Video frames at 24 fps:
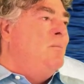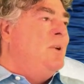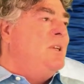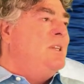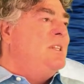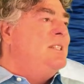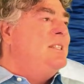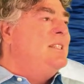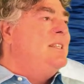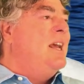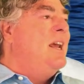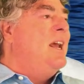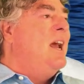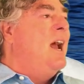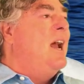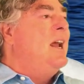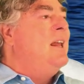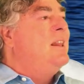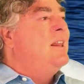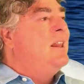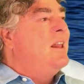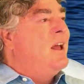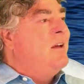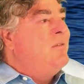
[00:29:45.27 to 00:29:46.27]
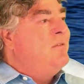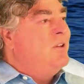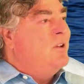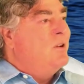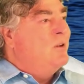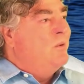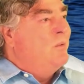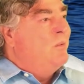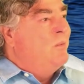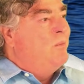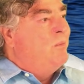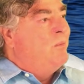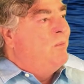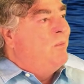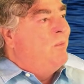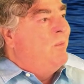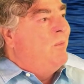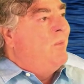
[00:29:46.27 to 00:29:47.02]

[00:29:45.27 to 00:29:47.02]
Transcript: but to say, I love you,